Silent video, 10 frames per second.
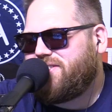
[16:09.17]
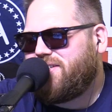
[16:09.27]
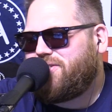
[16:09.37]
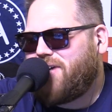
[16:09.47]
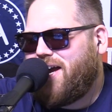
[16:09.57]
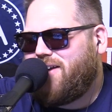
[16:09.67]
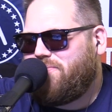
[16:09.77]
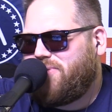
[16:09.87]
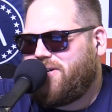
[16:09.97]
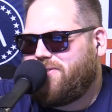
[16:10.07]
is the
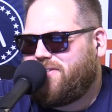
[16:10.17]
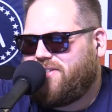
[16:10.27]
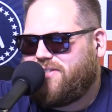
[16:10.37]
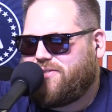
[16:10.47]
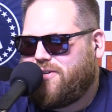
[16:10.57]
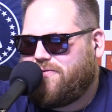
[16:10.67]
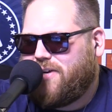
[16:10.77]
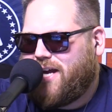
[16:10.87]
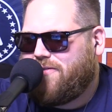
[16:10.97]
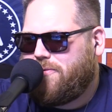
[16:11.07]
giant beers that they serve.
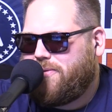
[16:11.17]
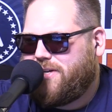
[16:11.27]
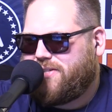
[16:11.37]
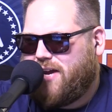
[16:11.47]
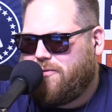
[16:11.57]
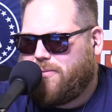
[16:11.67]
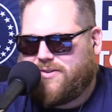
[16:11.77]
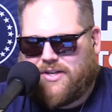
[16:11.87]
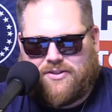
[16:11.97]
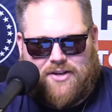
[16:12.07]
Like everybody's
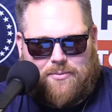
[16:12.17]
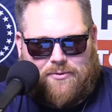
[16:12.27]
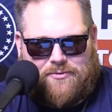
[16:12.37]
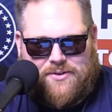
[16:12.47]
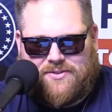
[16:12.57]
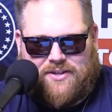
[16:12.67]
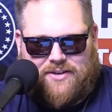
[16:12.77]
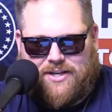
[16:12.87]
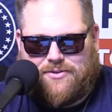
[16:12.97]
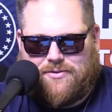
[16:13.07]
like double fisting
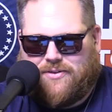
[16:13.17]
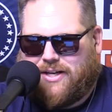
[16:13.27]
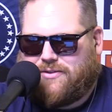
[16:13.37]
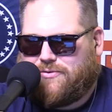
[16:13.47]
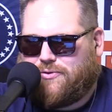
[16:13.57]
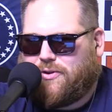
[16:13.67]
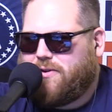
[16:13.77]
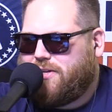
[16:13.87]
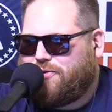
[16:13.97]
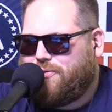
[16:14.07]
like
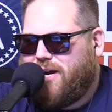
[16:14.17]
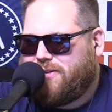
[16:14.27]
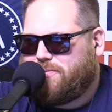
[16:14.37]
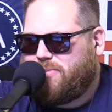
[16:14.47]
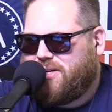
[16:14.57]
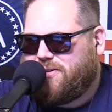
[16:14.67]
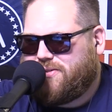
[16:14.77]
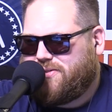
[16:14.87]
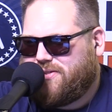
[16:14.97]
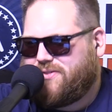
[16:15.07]
32-ounce
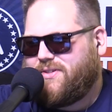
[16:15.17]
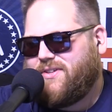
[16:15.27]
beers. It's just